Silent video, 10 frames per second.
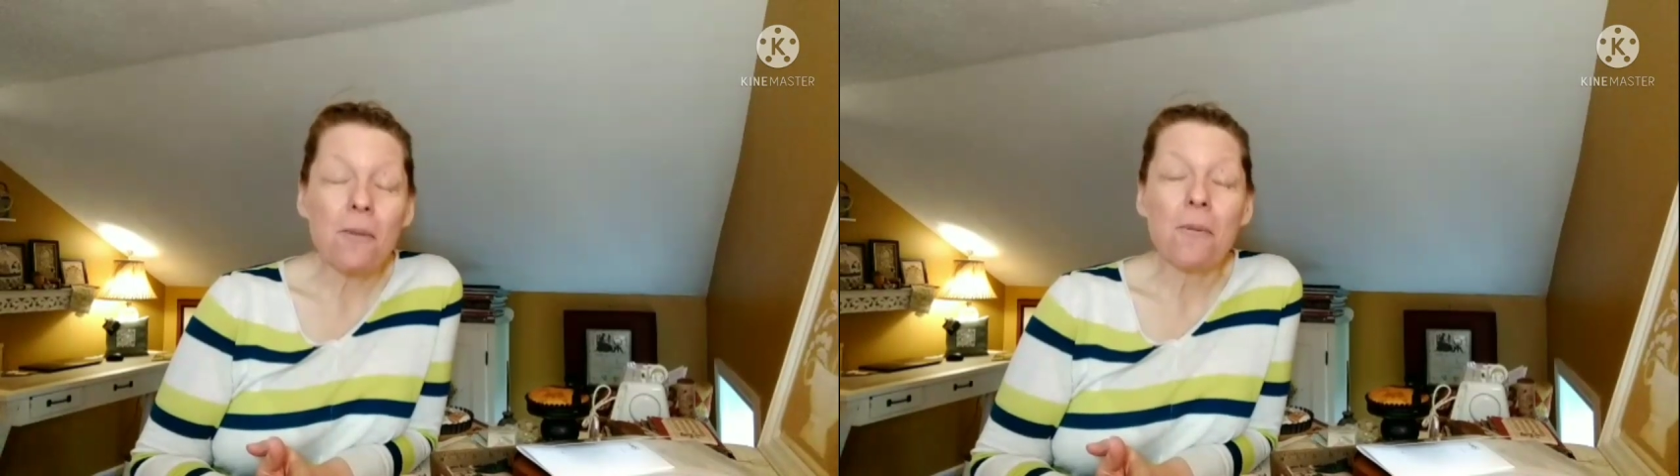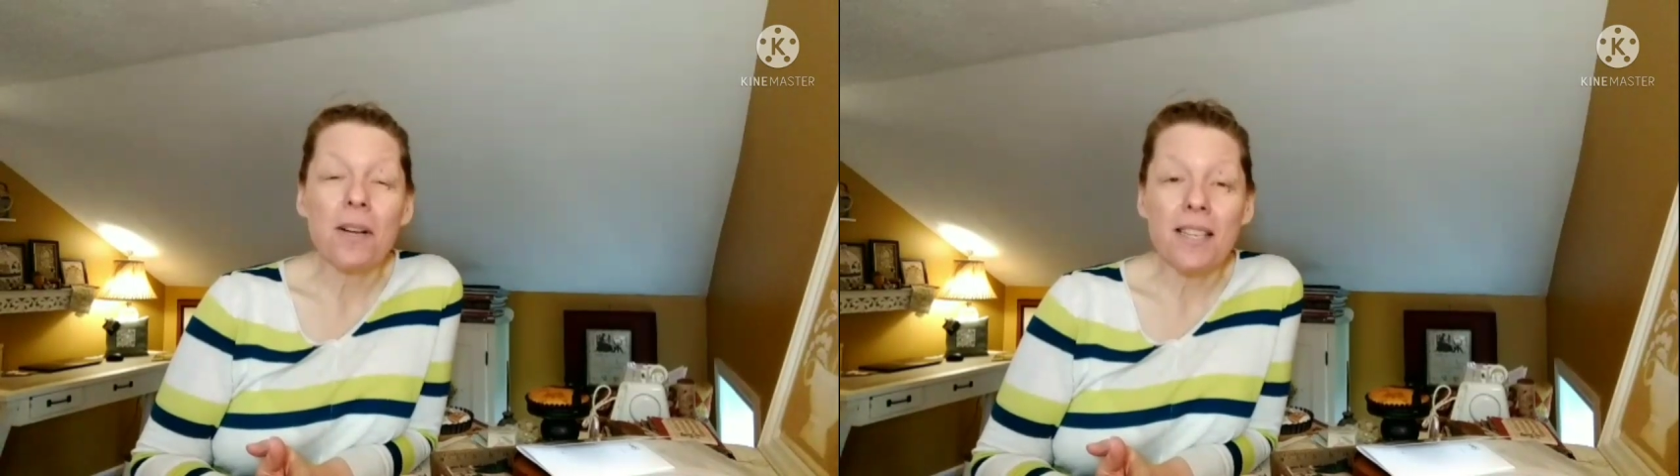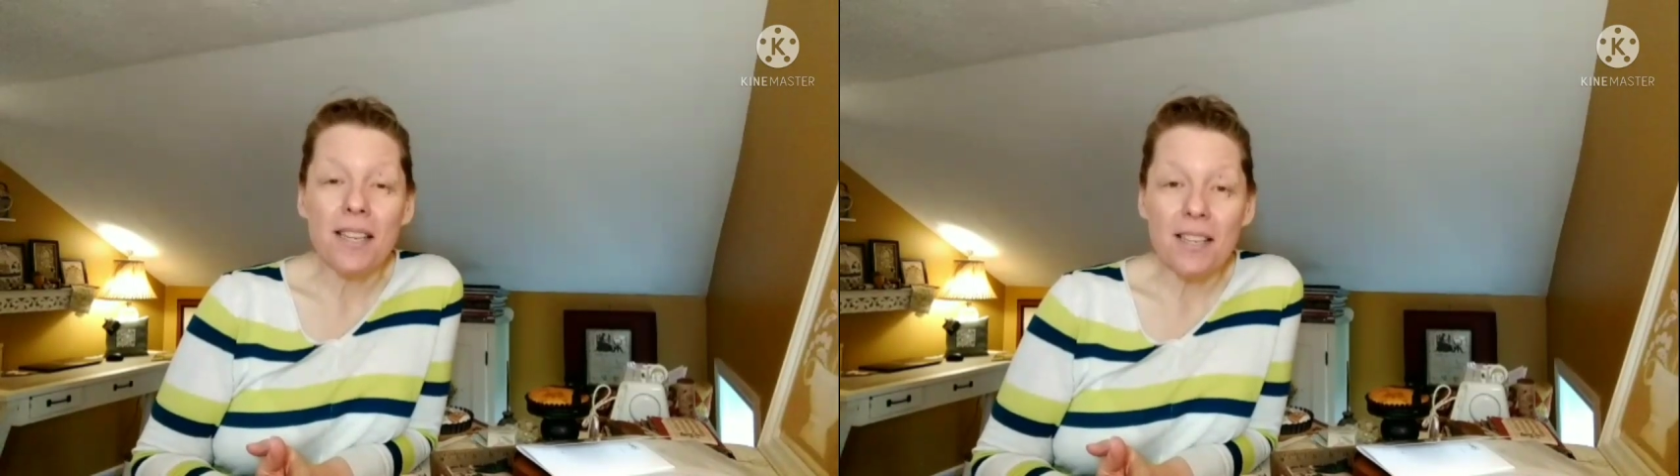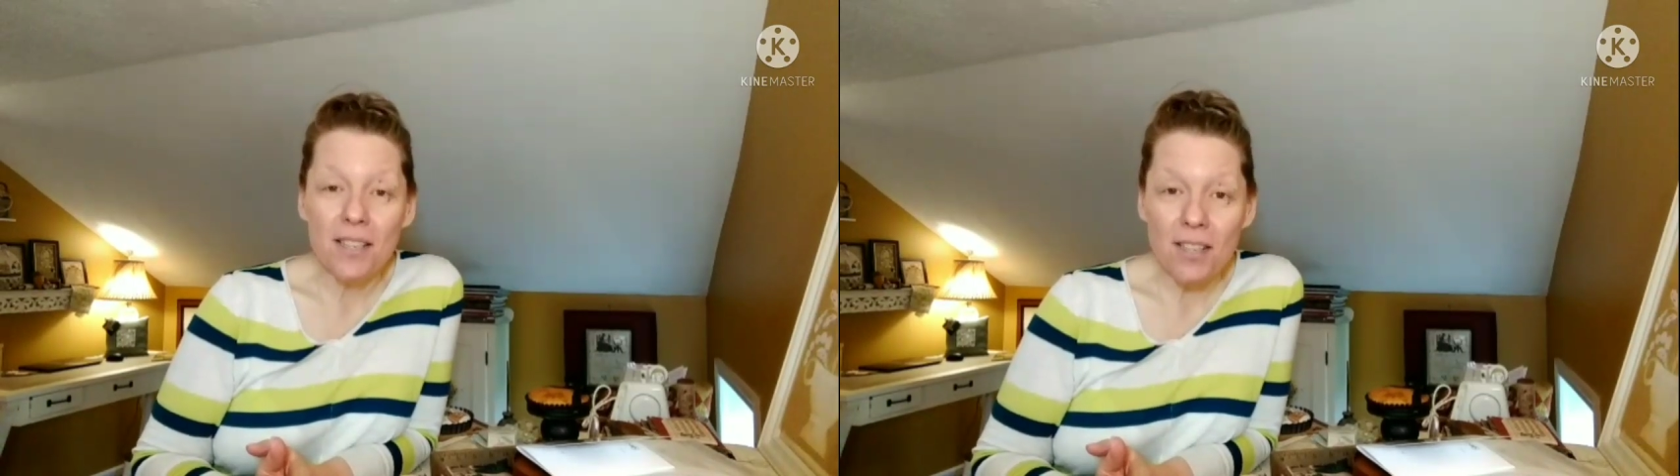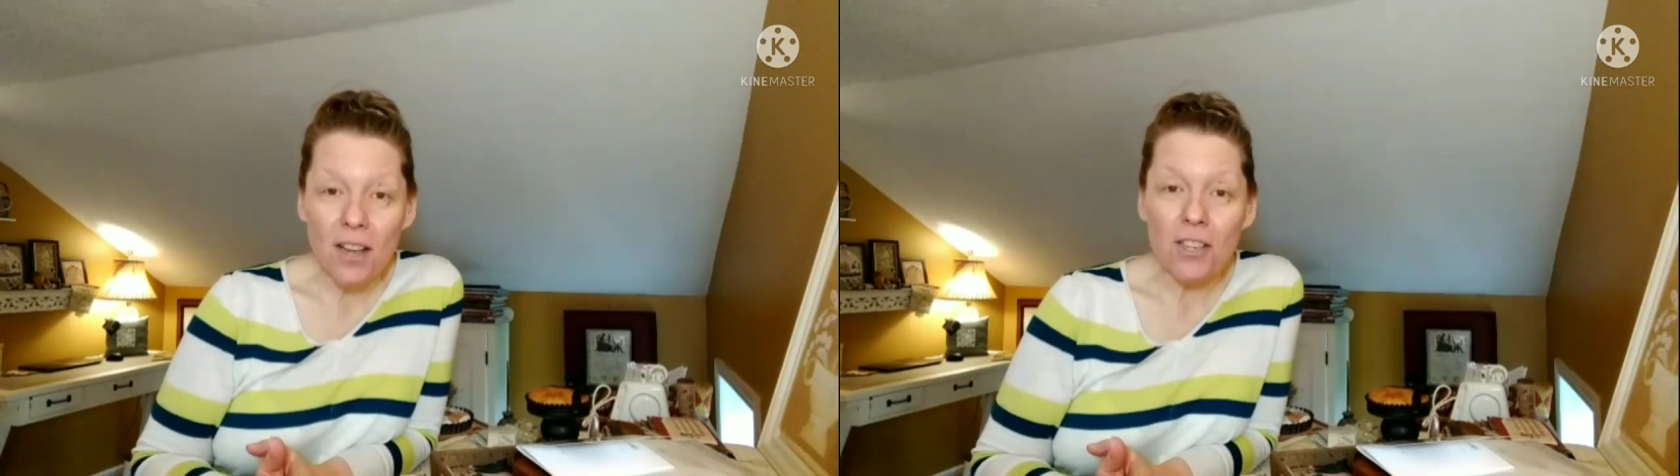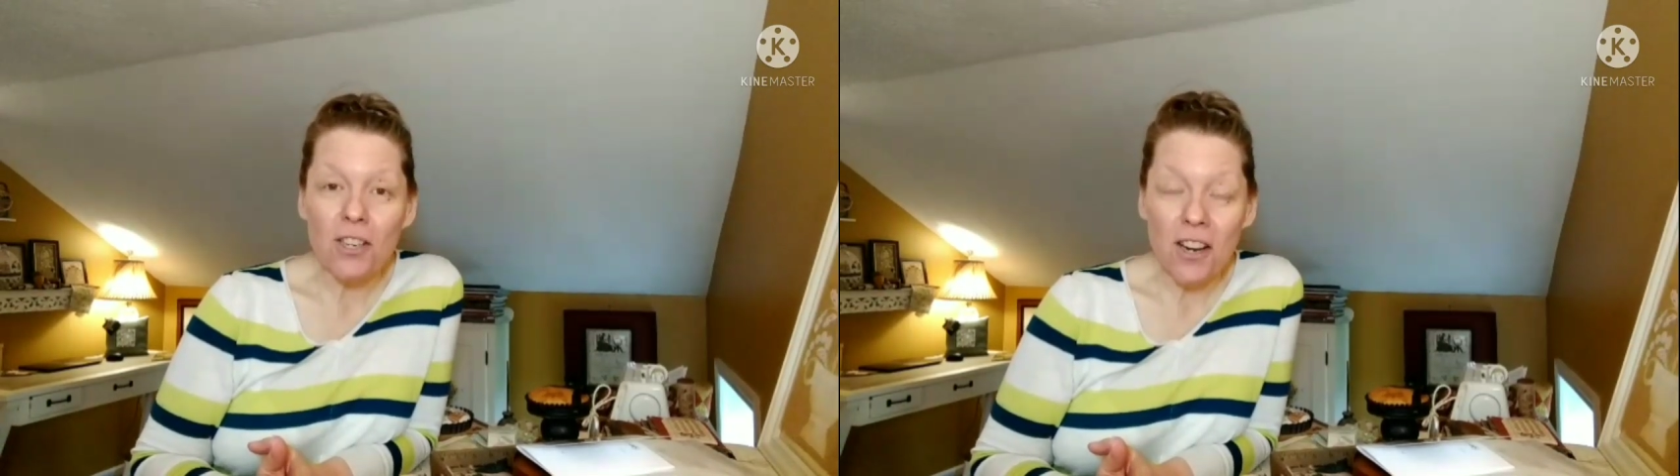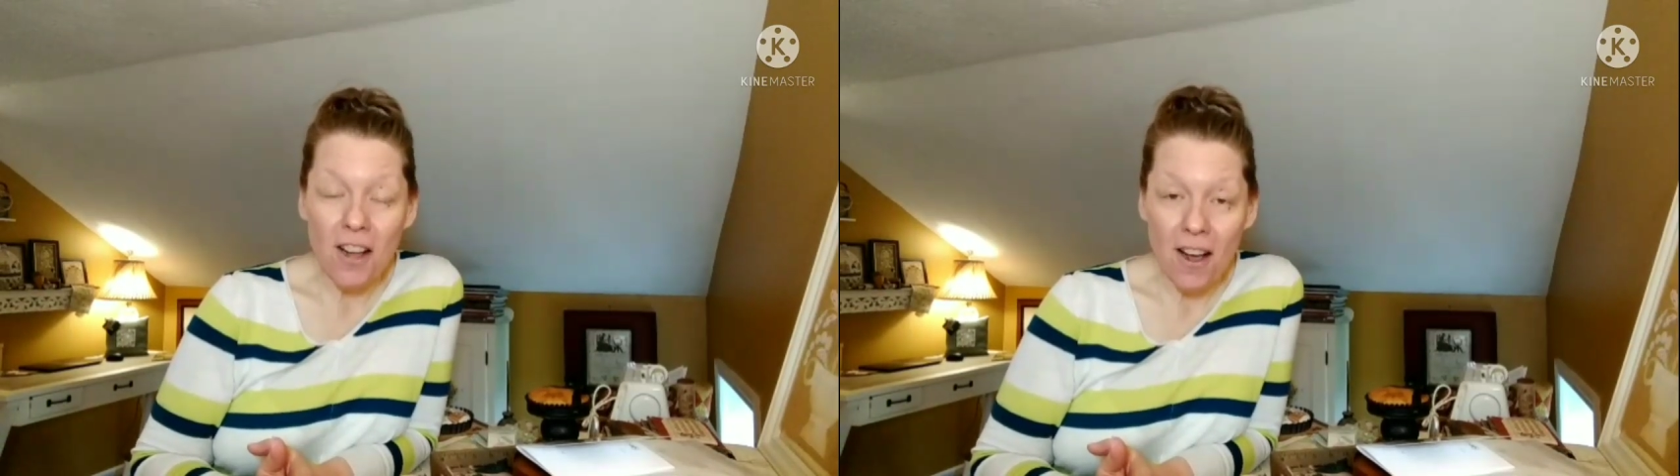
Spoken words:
was such an